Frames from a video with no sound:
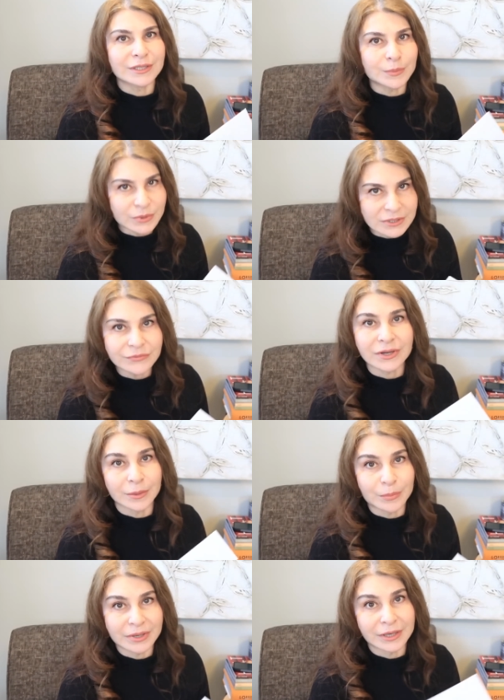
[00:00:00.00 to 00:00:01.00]
is
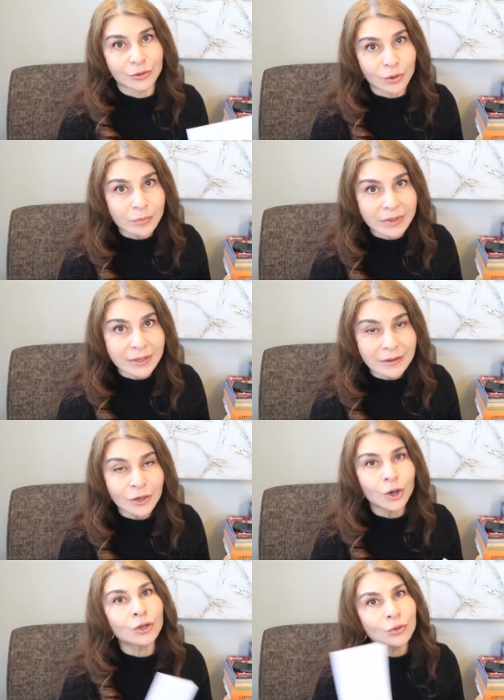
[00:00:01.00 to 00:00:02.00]
specifically picking on me,
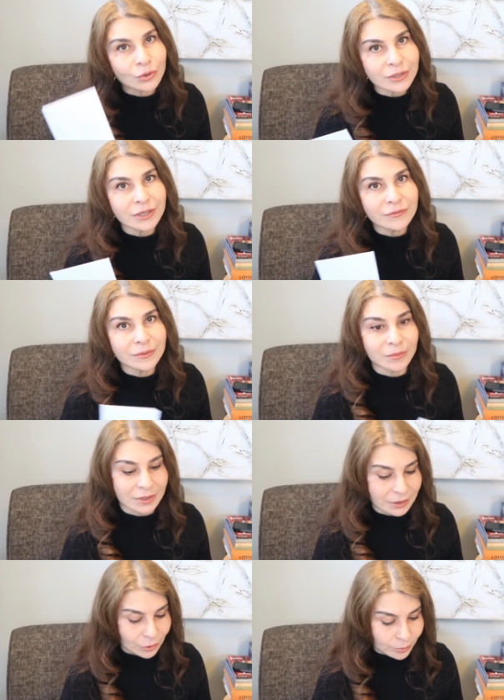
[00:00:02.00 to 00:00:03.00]
not giving
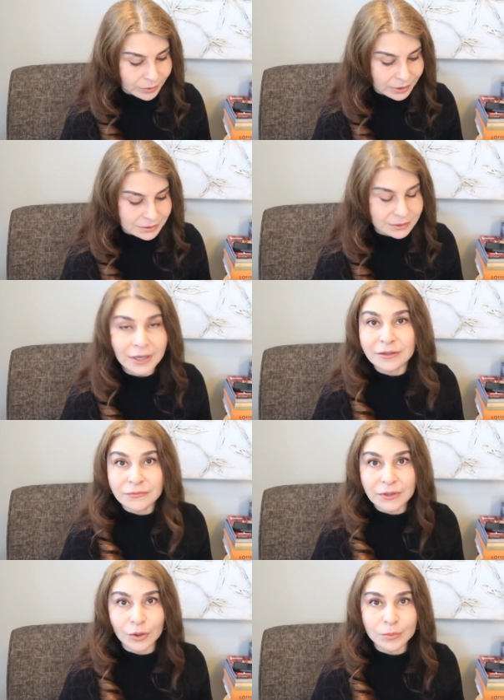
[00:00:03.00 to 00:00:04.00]
me Hermes
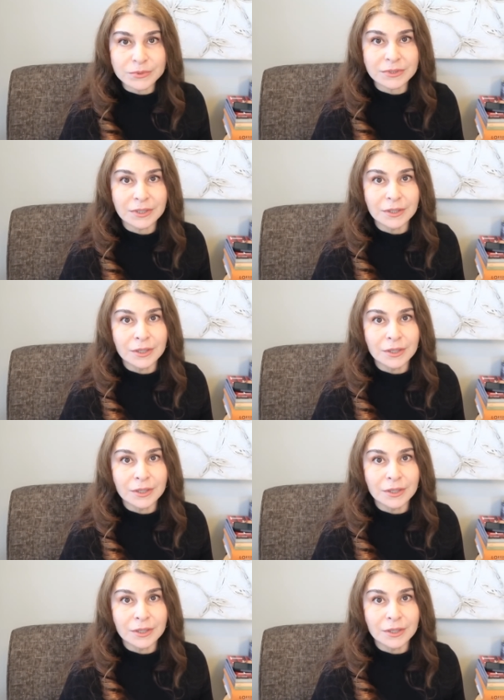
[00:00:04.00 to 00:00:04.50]
envelopes.